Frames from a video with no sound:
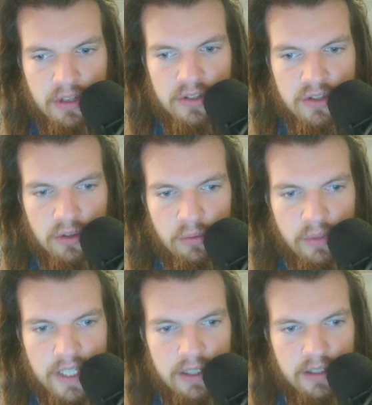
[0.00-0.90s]
all the
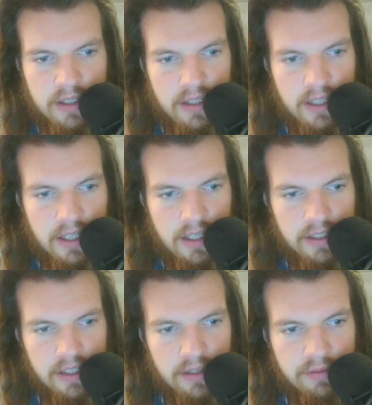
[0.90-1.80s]
way. And
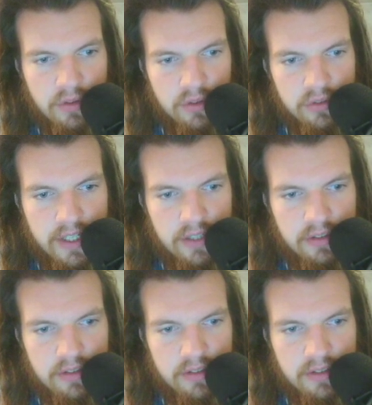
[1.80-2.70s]
in the foreground,
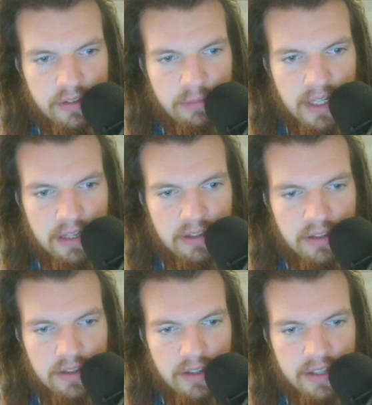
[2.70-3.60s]

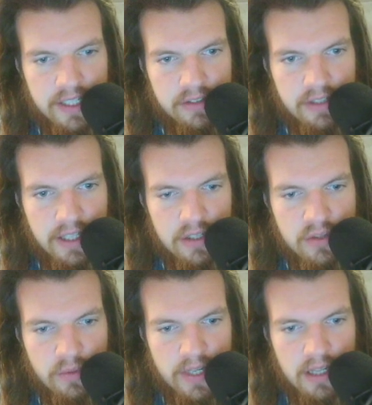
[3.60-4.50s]
melted here as
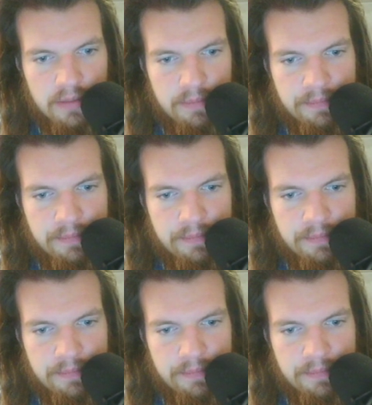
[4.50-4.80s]
well.